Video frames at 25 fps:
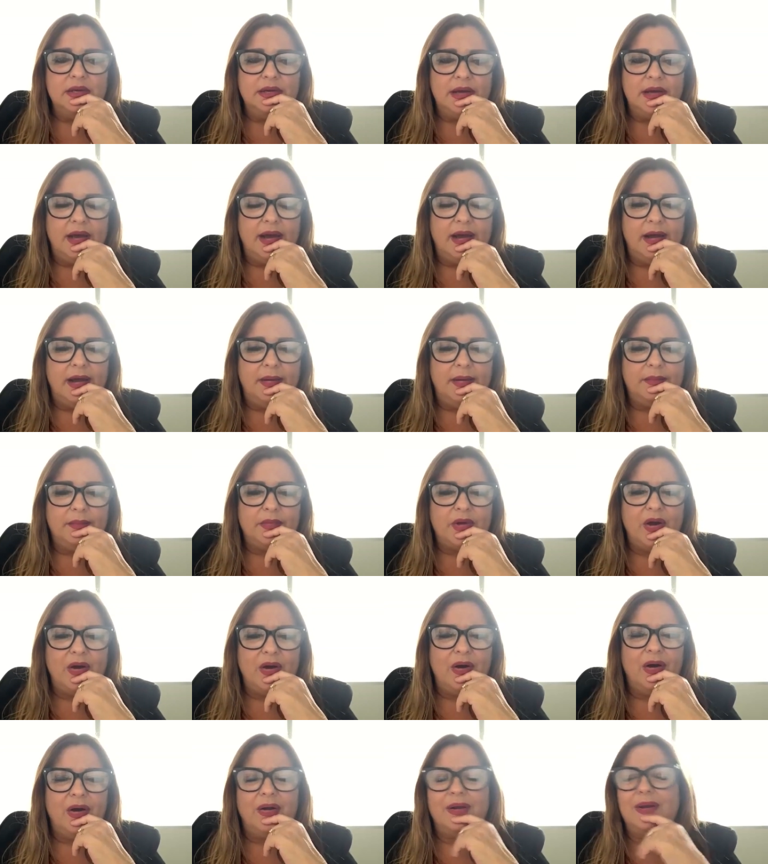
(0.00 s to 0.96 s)
Um,
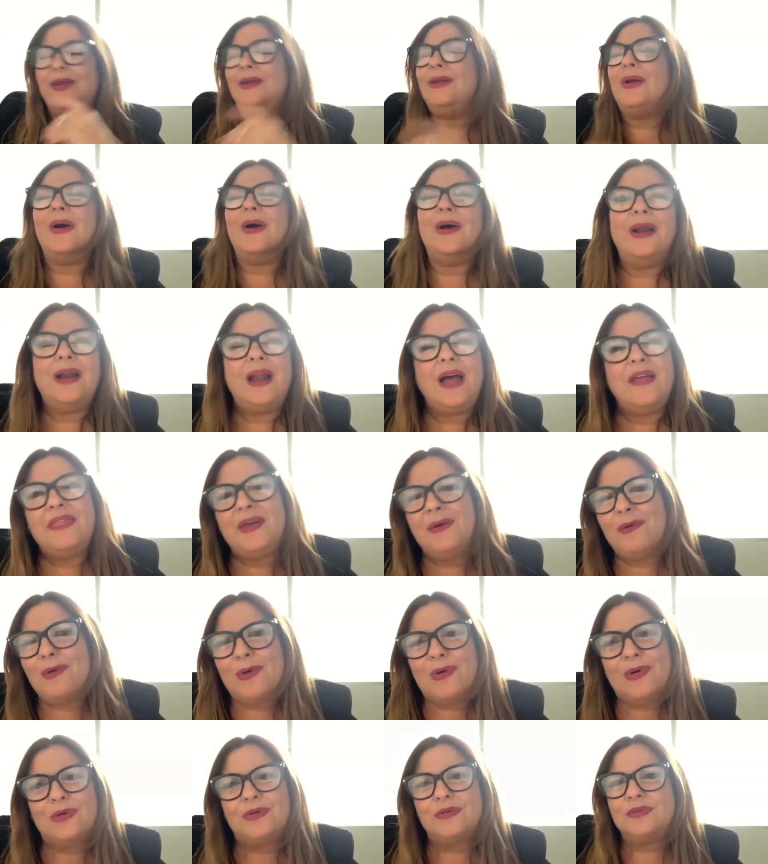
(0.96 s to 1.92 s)
oh, you know, like they're
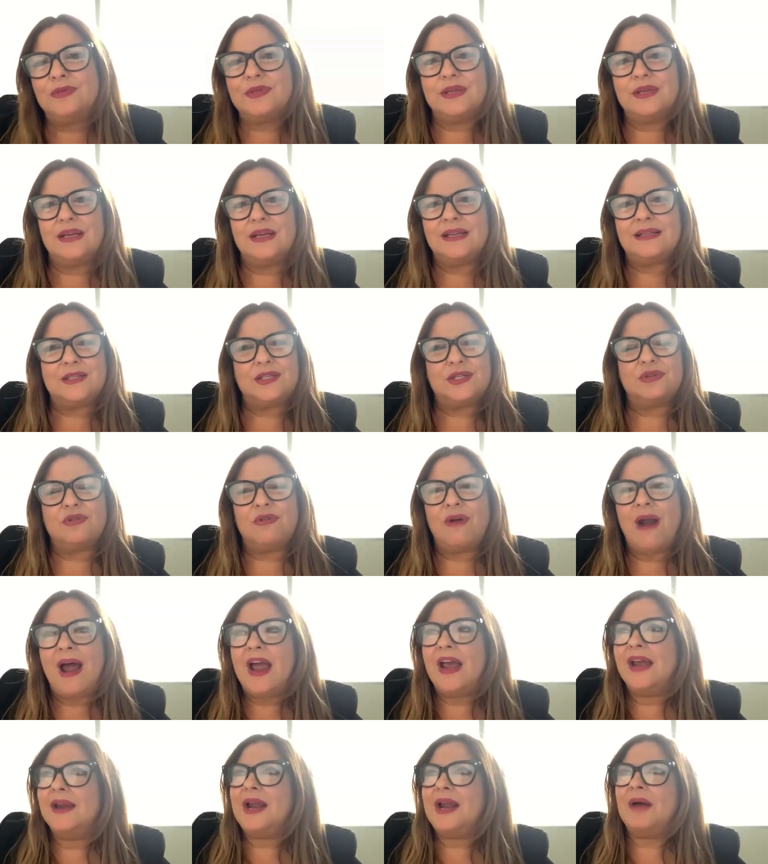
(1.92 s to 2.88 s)
all it's
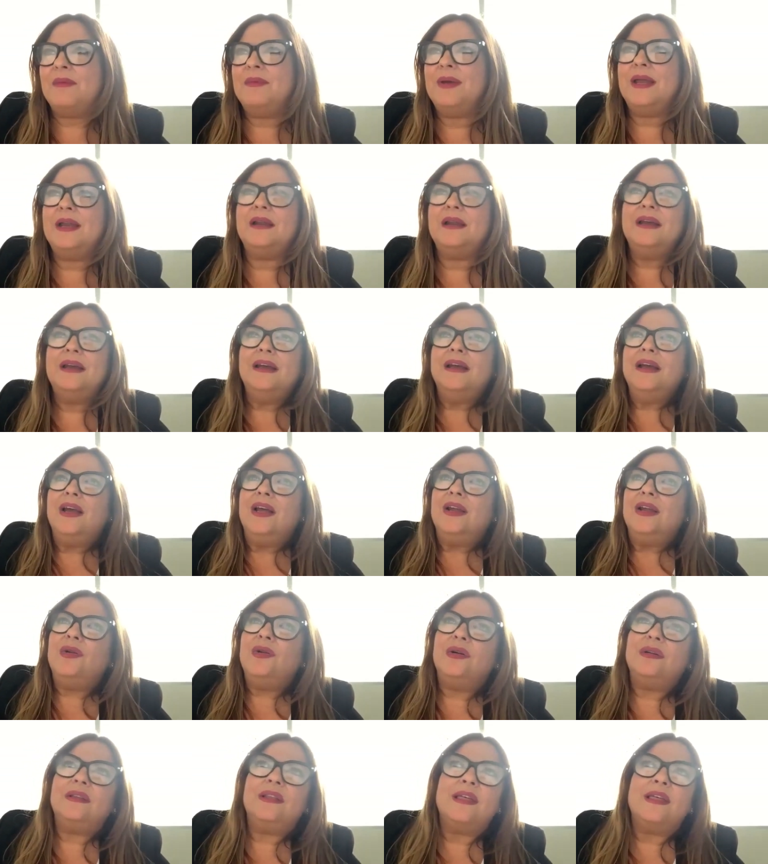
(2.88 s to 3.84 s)
great. I mean,
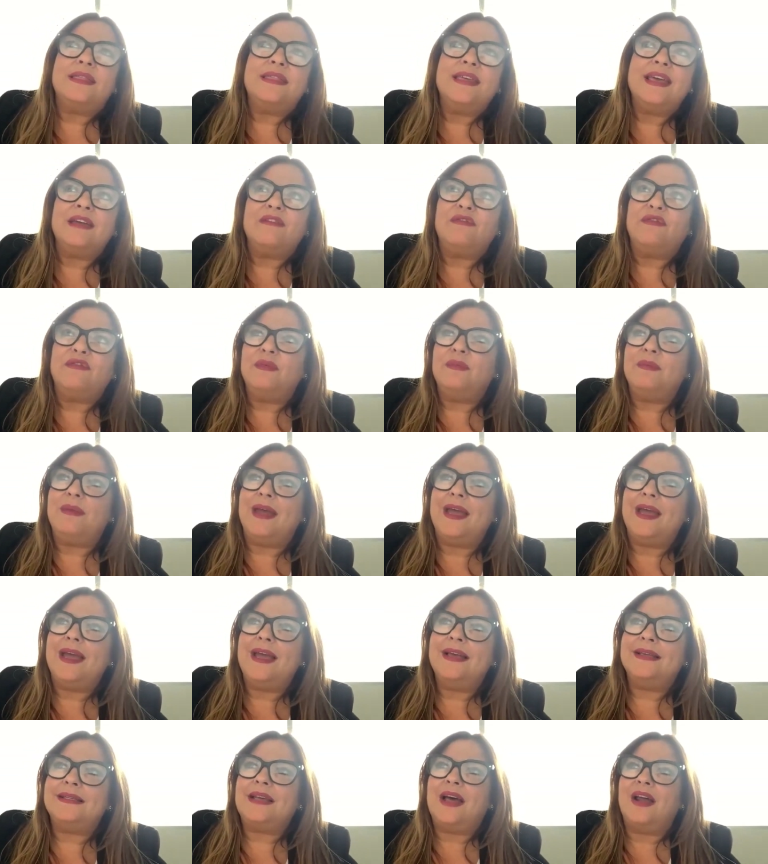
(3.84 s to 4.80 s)
look, the thing for
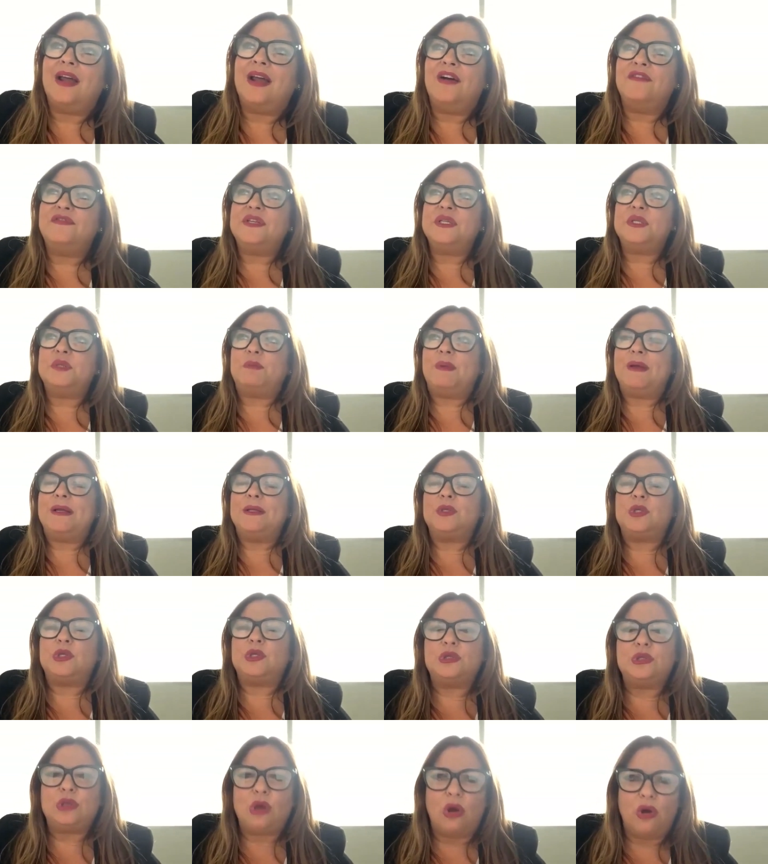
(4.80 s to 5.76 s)
me is that I've just been
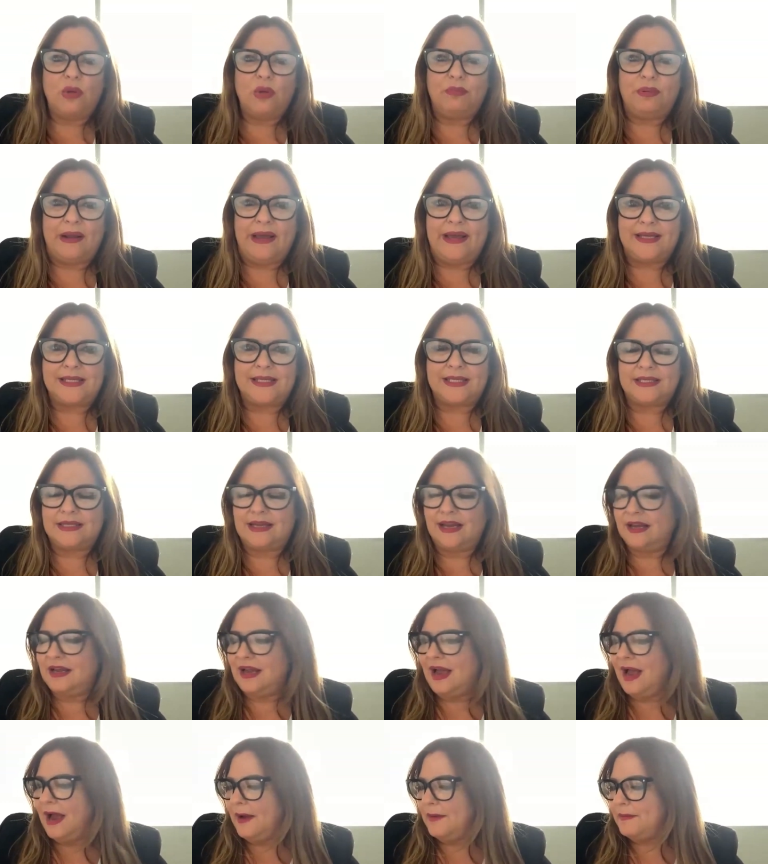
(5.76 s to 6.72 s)
so blessed
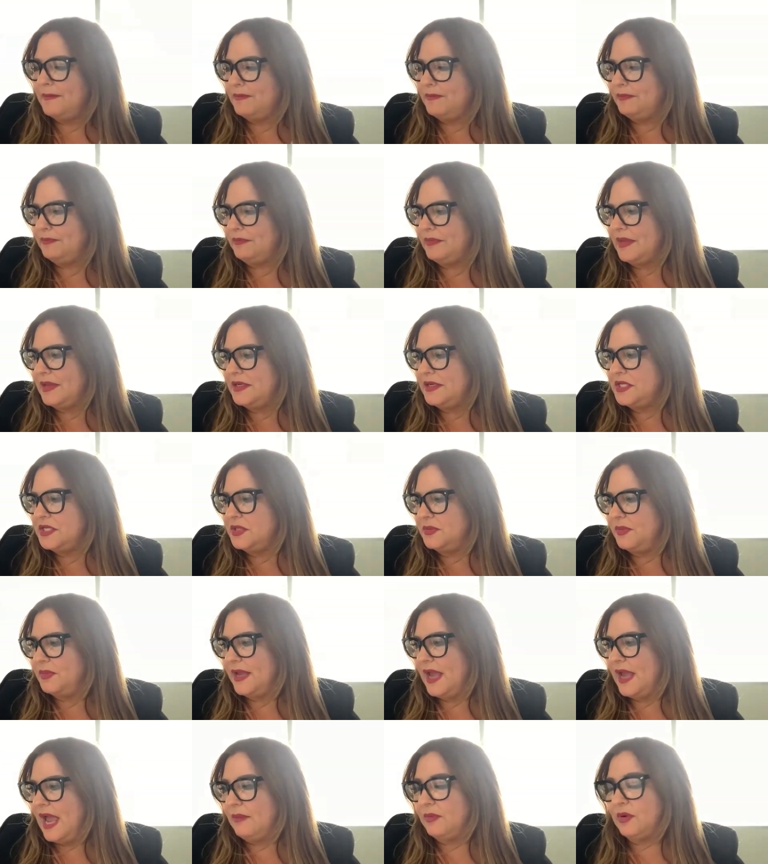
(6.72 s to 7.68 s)
um, to
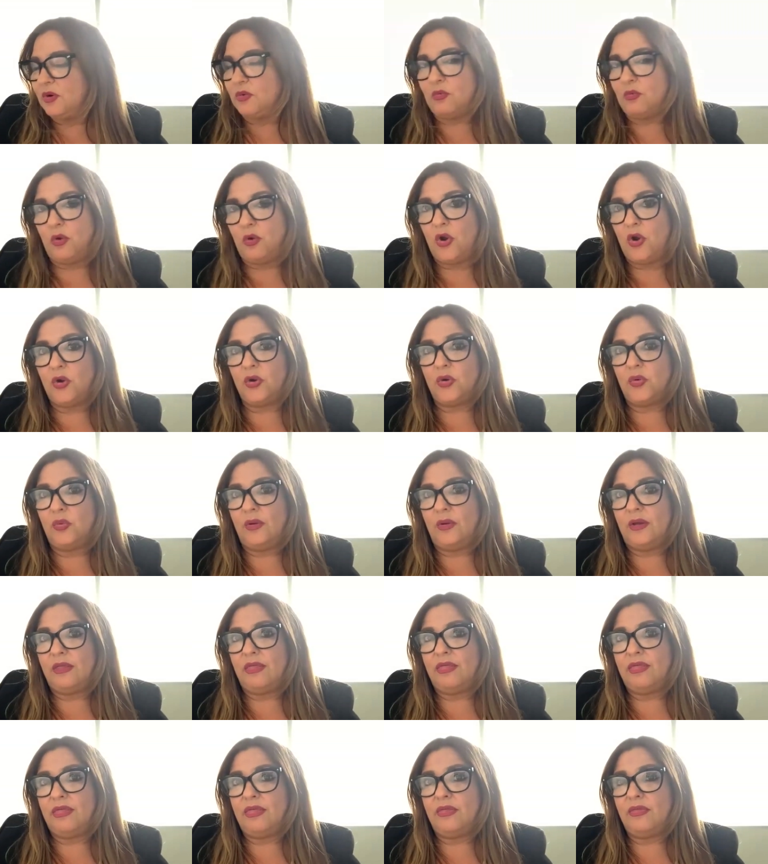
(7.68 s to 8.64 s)
be able to work
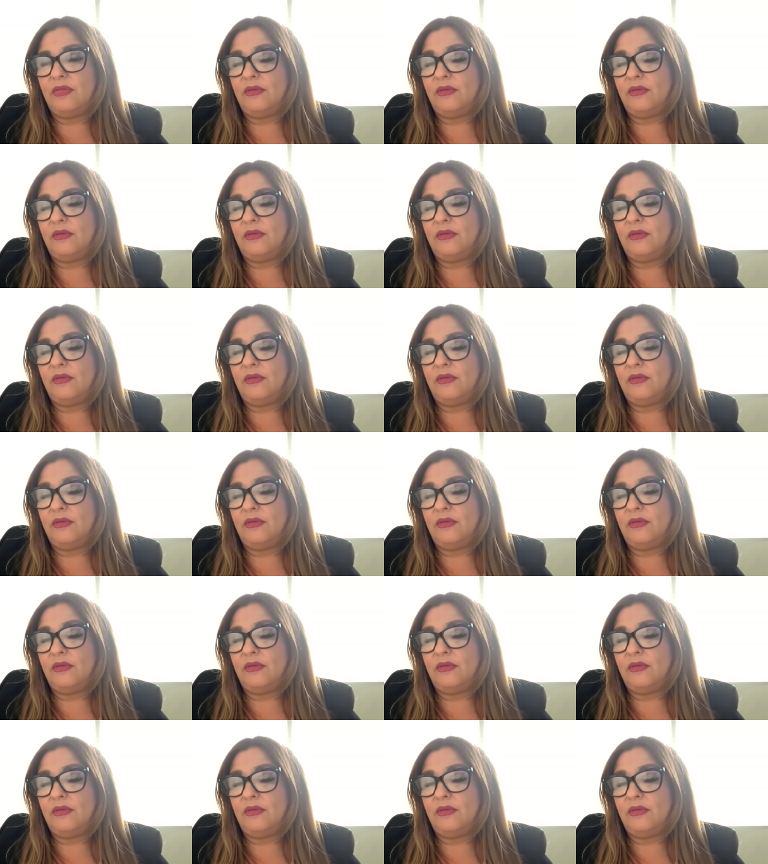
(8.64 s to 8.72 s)
with